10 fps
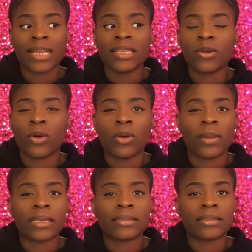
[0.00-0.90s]
didn't oil
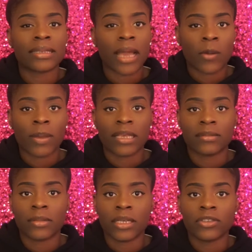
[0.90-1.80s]
my scalp as
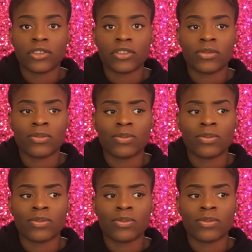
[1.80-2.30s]
much